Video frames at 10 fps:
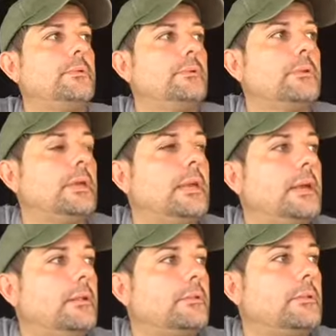you're looking
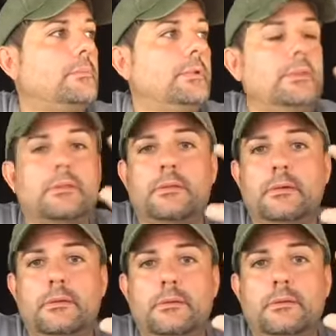at is going to be that
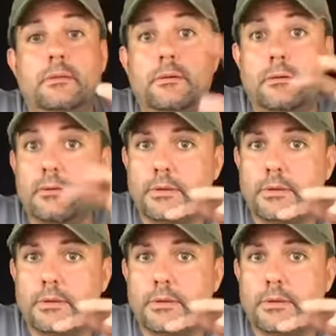the logo